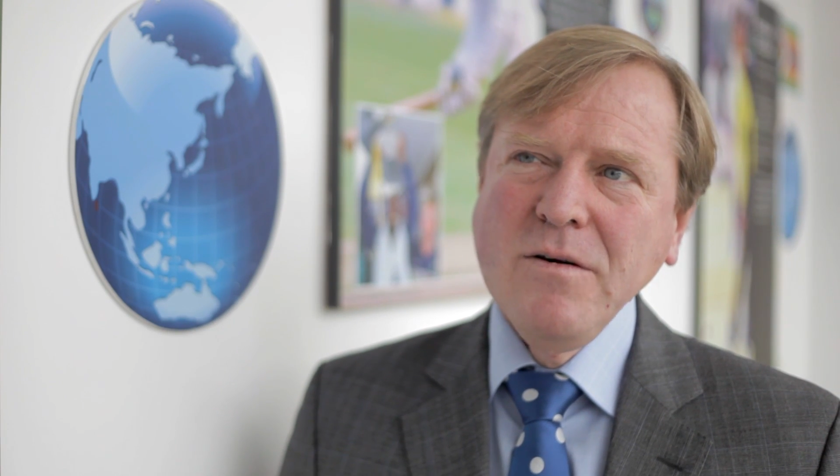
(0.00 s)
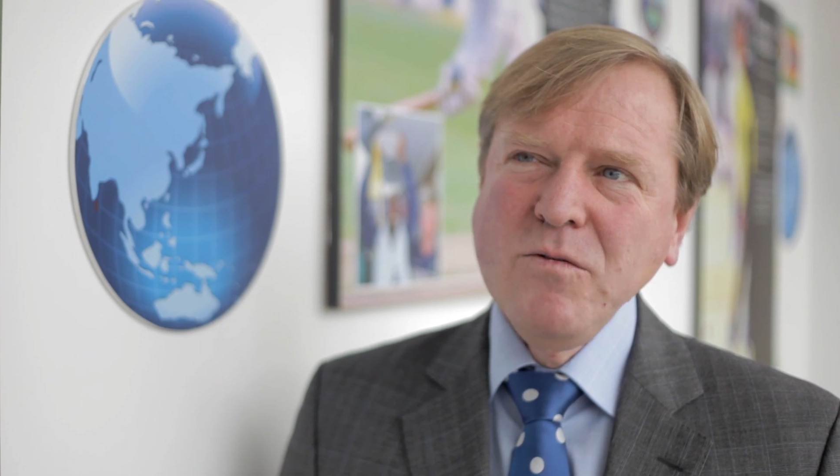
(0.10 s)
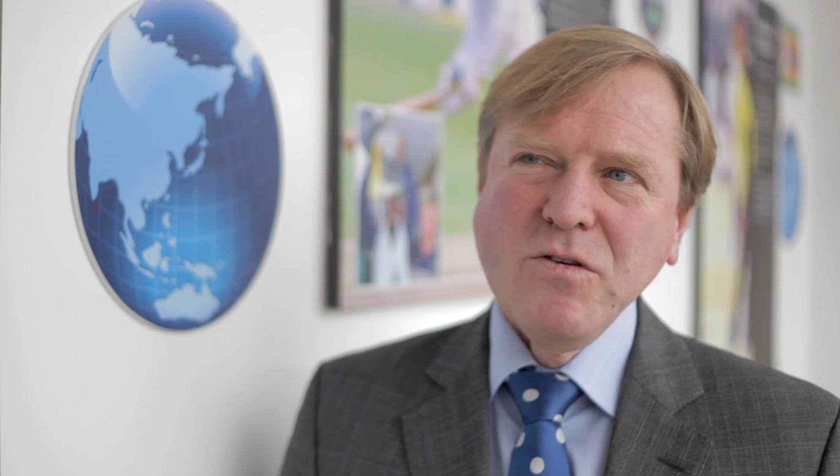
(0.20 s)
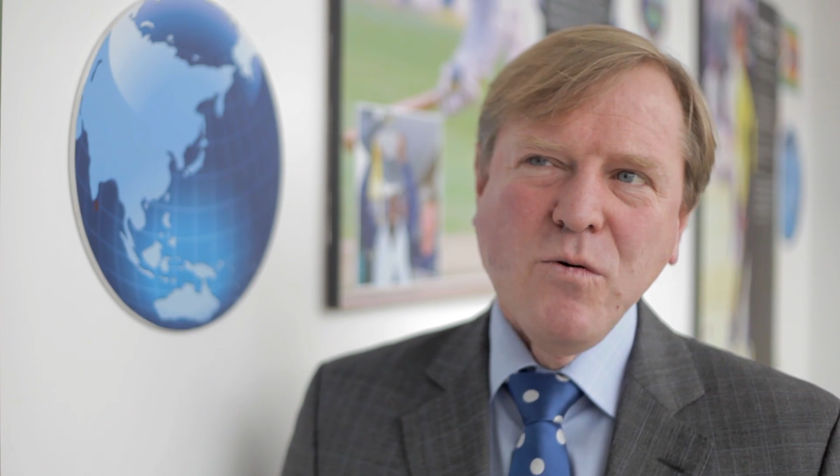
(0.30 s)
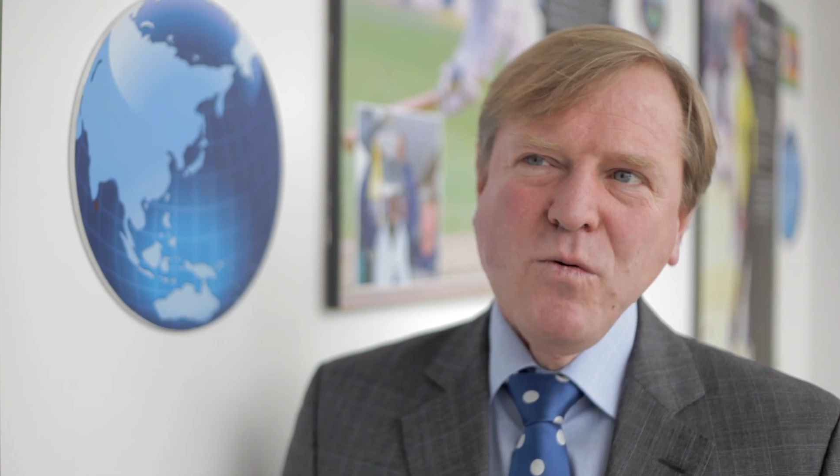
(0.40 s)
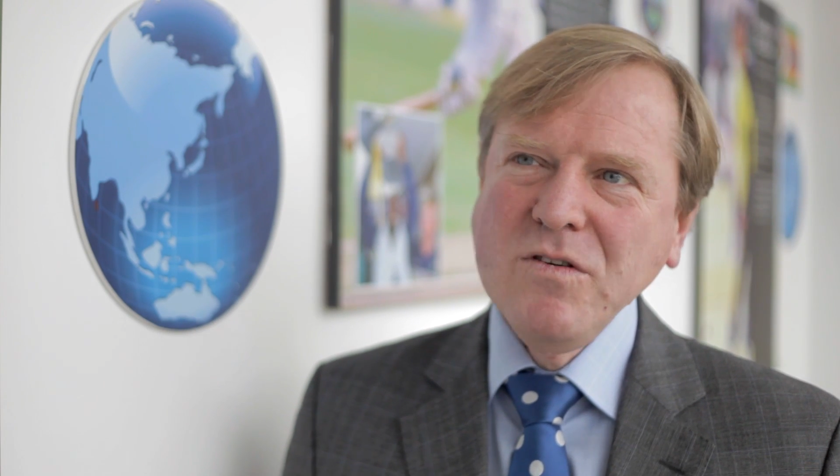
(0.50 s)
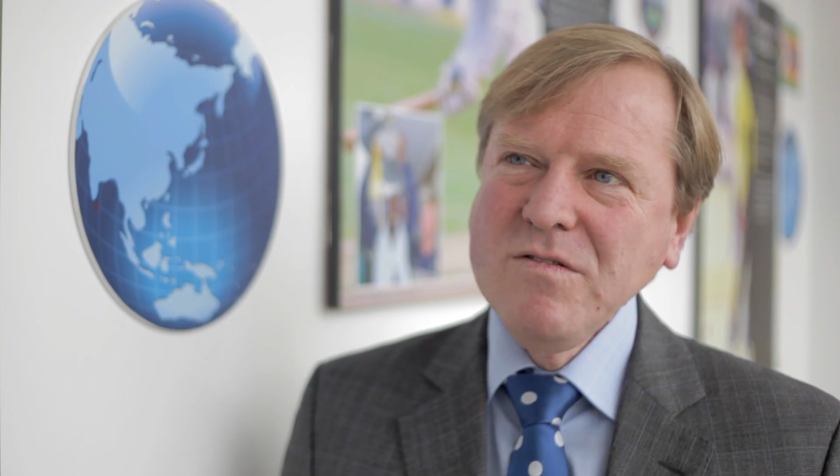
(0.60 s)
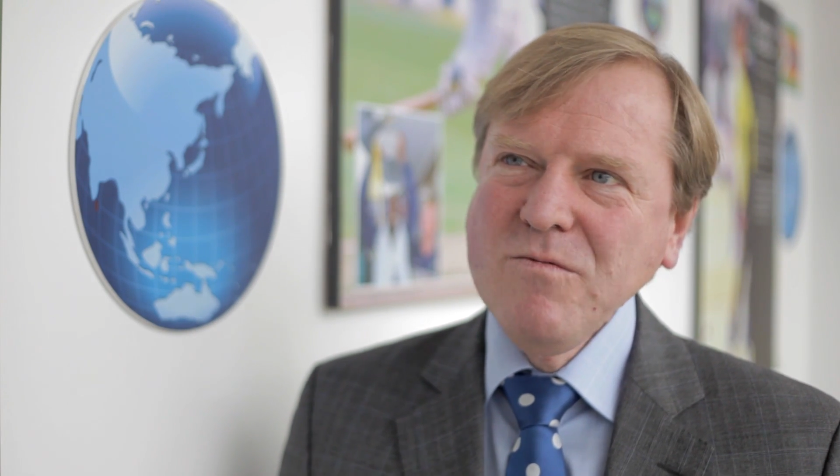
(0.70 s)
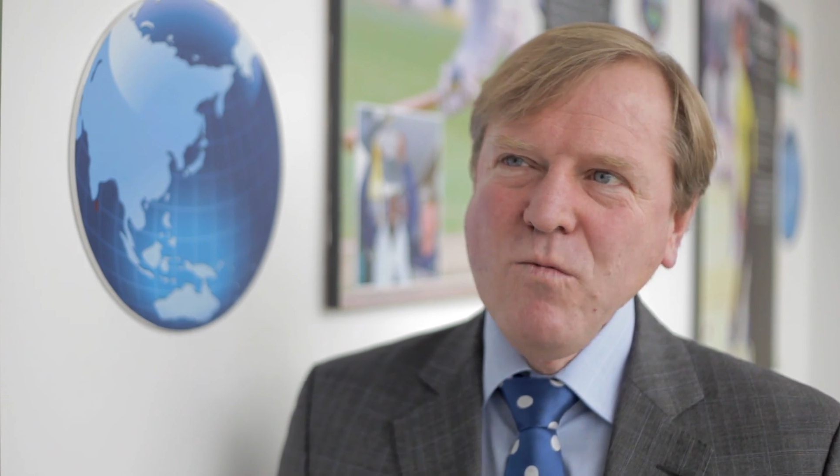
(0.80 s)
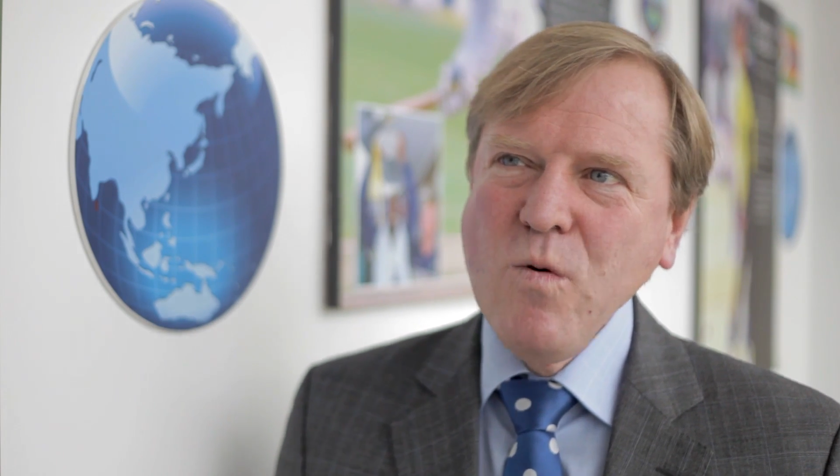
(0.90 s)
He was
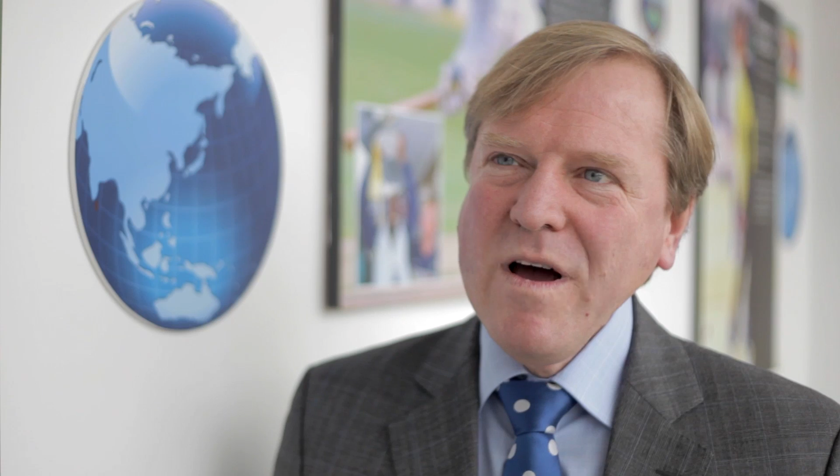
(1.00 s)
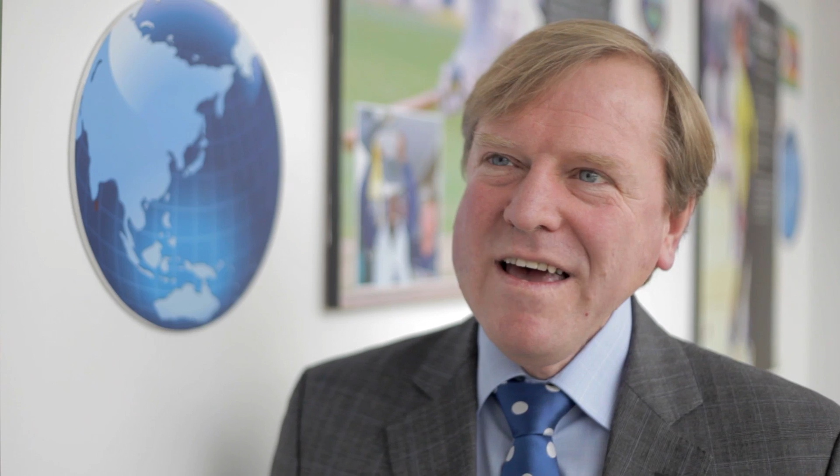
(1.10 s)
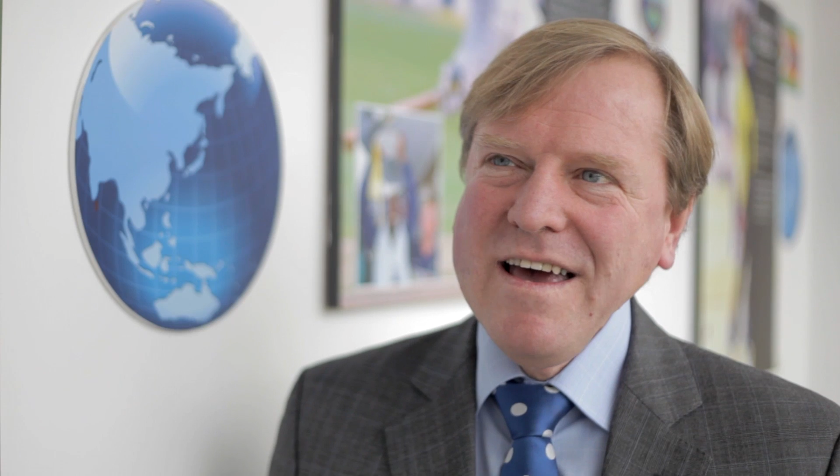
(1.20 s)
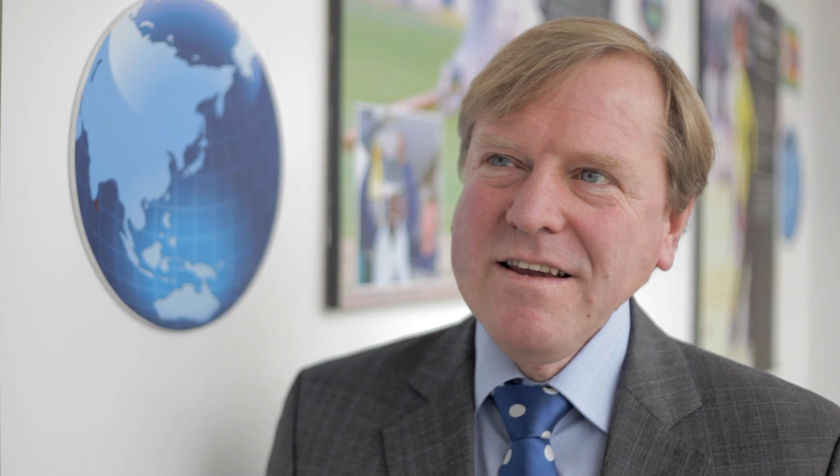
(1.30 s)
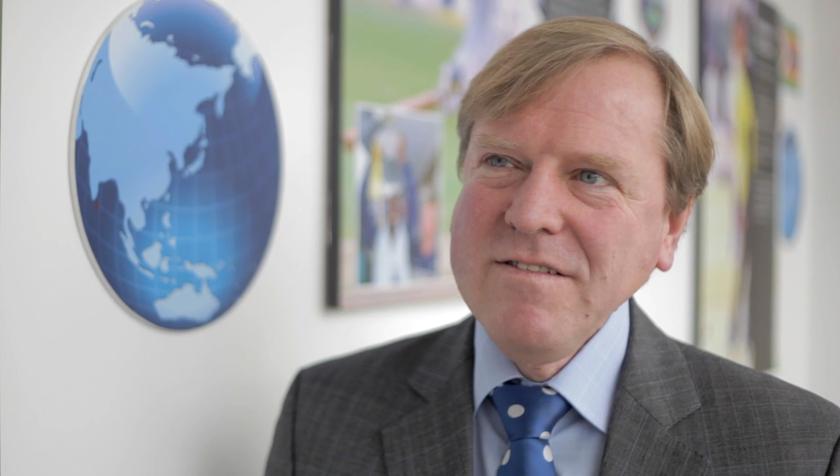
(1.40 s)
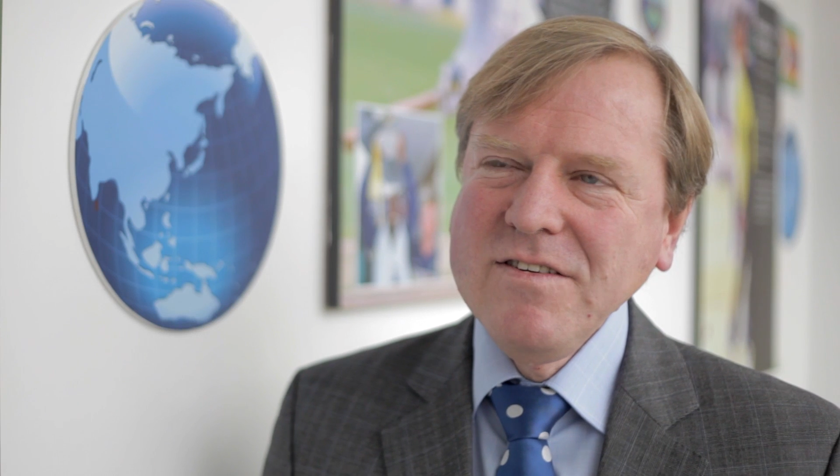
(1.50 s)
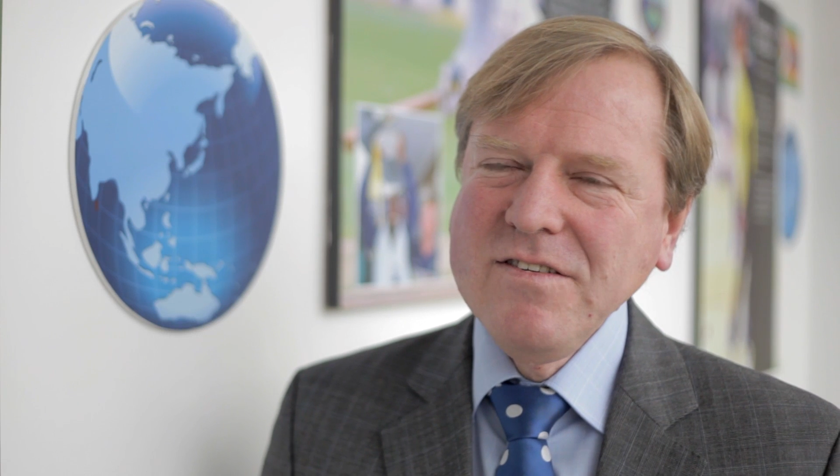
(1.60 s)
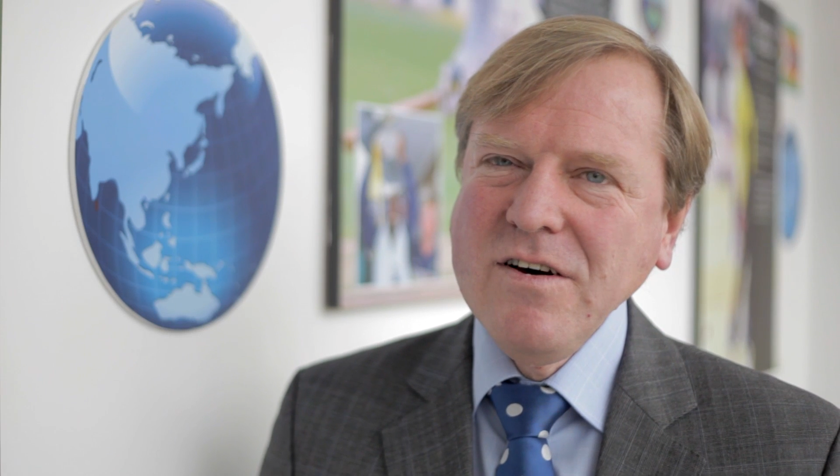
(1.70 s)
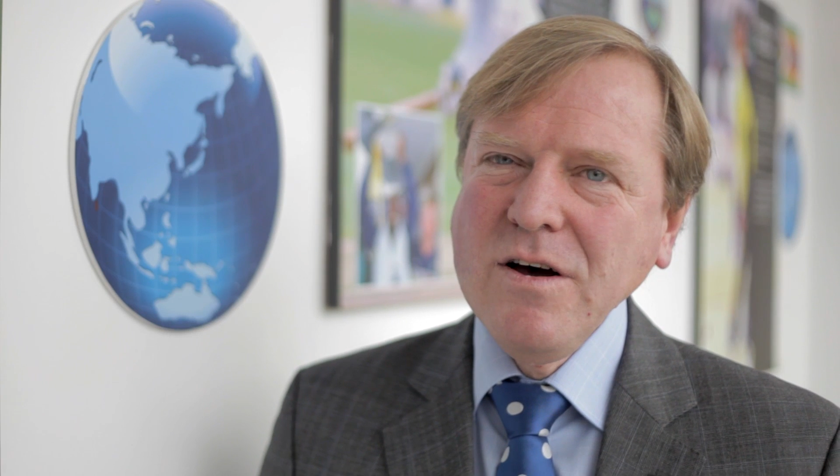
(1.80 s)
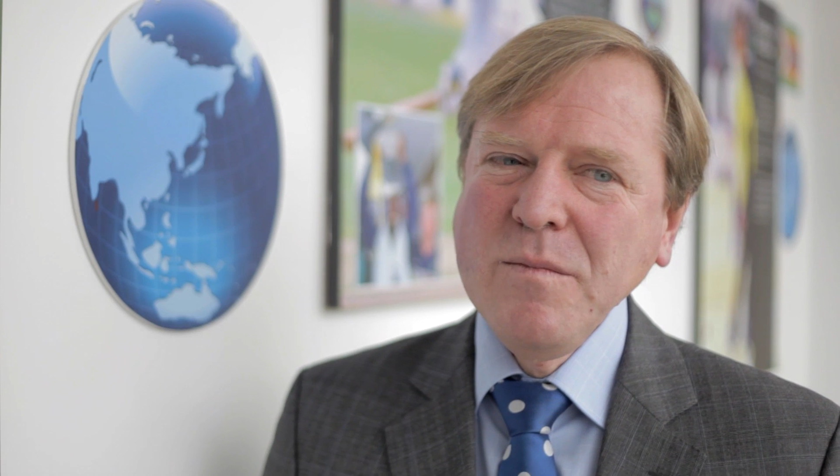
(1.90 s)
always way ahead of
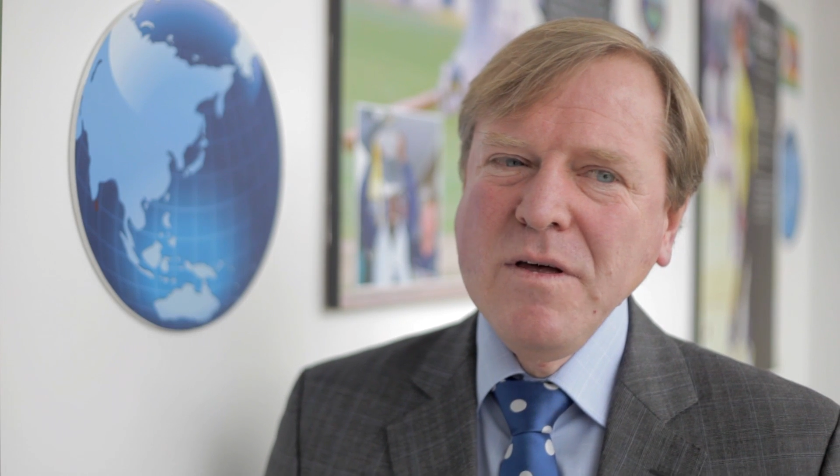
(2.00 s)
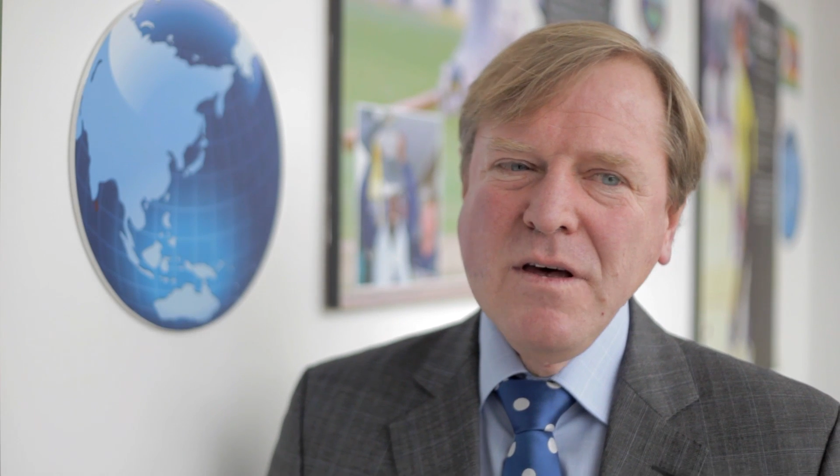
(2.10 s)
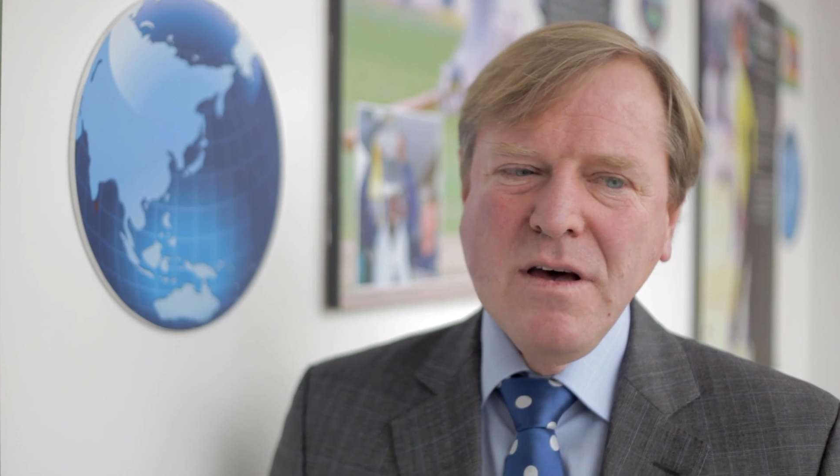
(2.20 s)
his time.